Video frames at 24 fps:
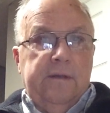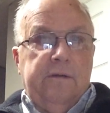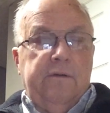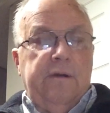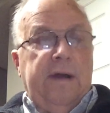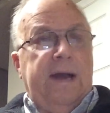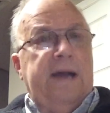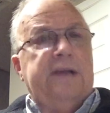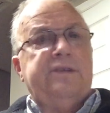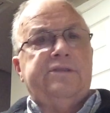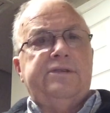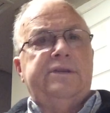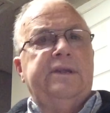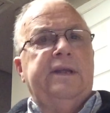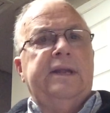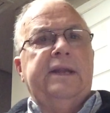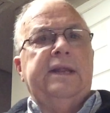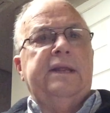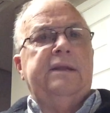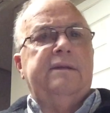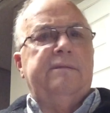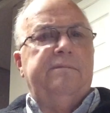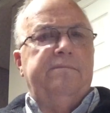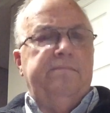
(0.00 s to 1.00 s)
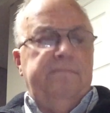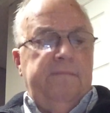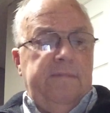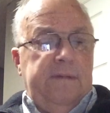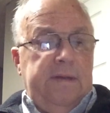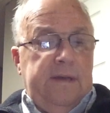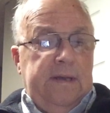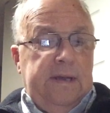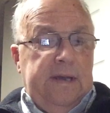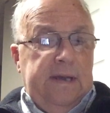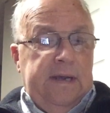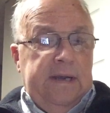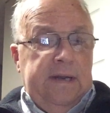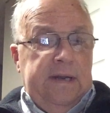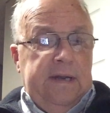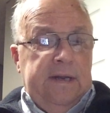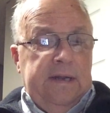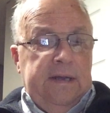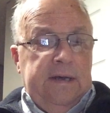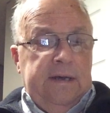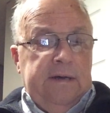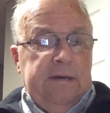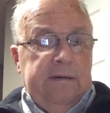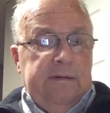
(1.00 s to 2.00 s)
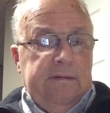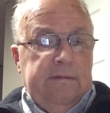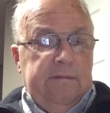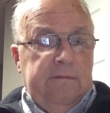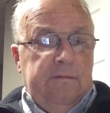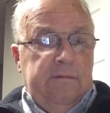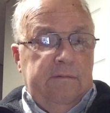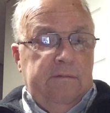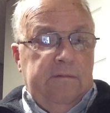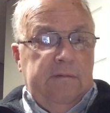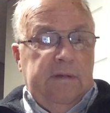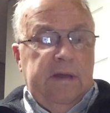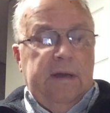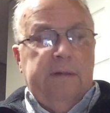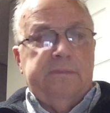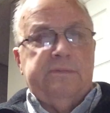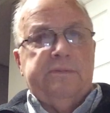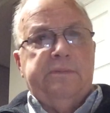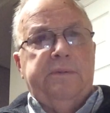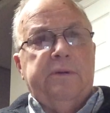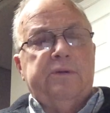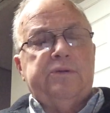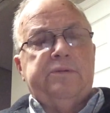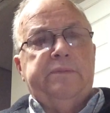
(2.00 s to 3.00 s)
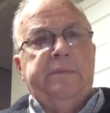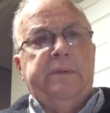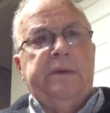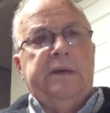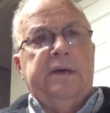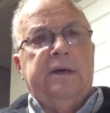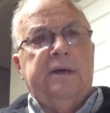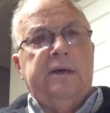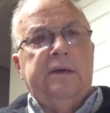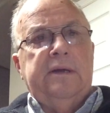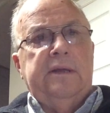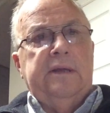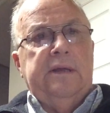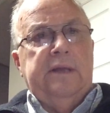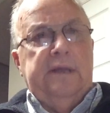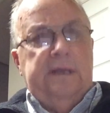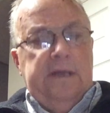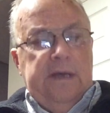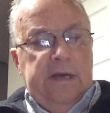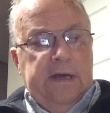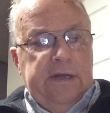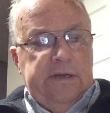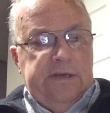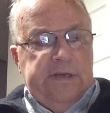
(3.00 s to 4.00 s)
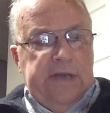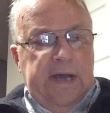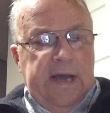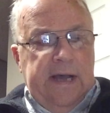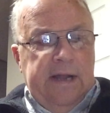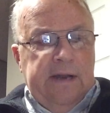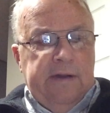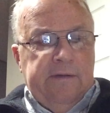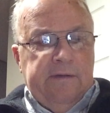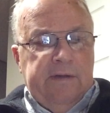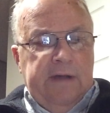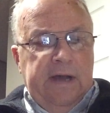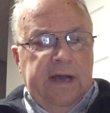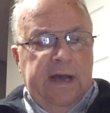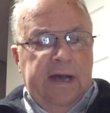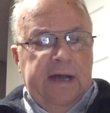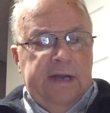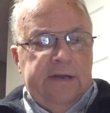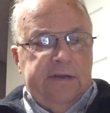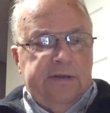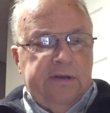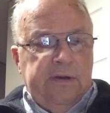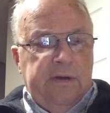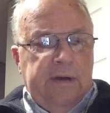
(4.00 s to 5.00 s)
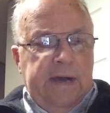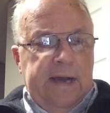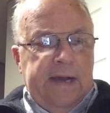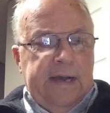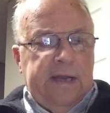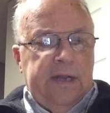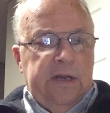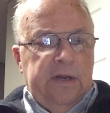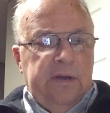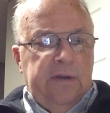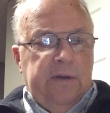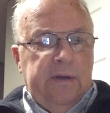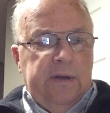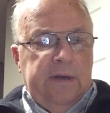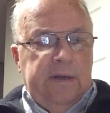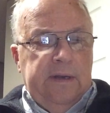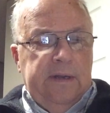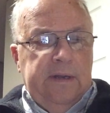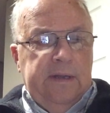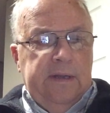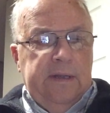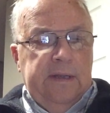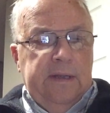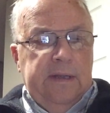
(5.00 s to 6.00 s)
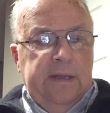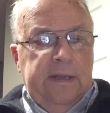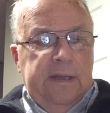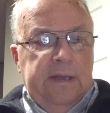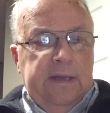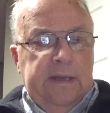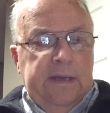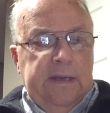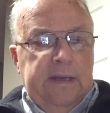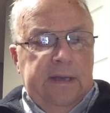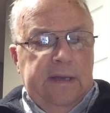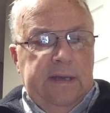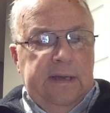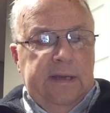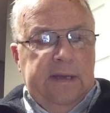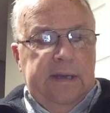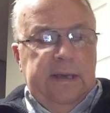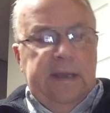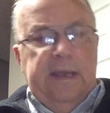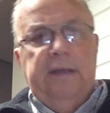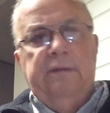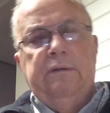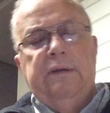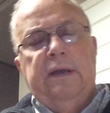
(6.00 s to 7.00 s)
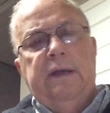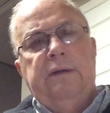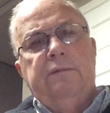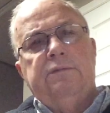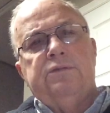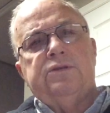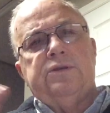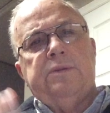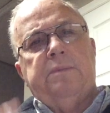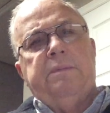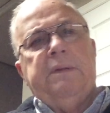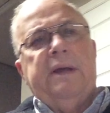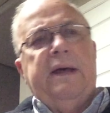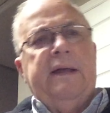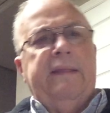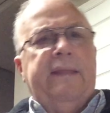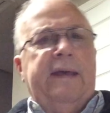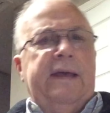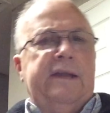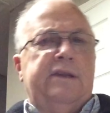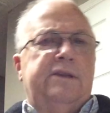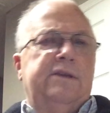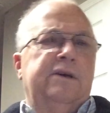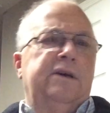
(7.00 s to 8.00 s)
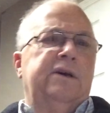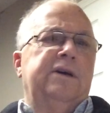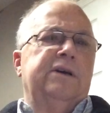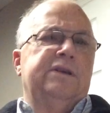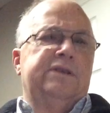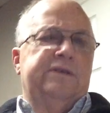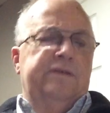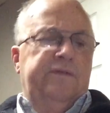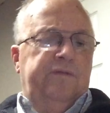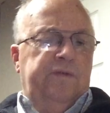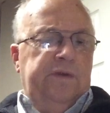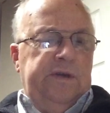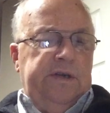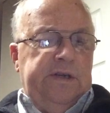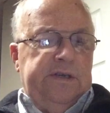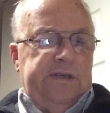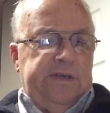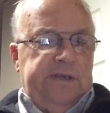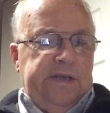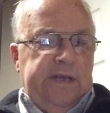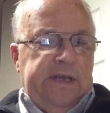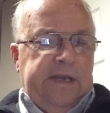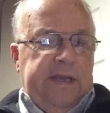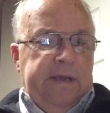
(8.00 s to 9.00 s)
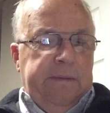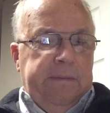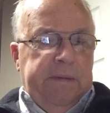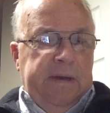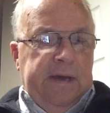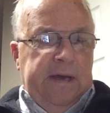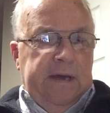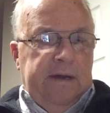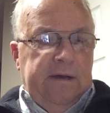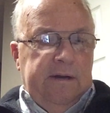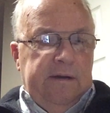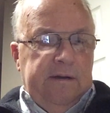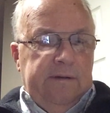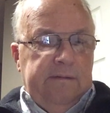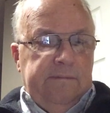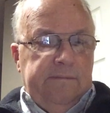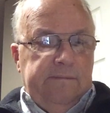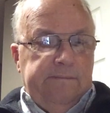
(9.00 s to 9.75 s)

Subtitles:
Christ did it, and I'm supposed to be a child of God, so I can do it. He will supply that to us if we just seek him out.